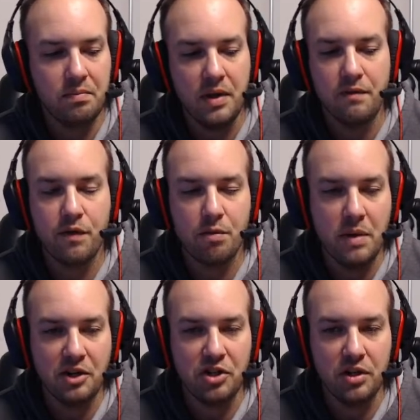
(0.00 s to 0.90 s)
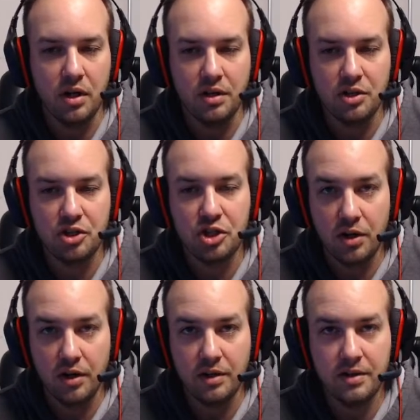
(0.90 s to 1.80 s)
information on the
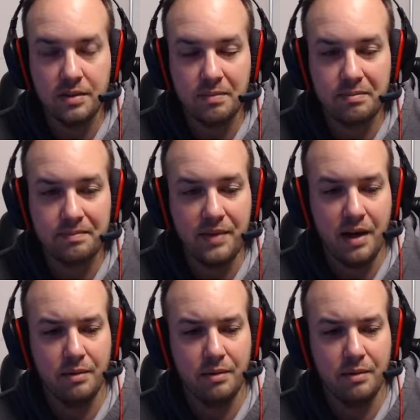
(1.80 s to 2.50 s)
chart. Now,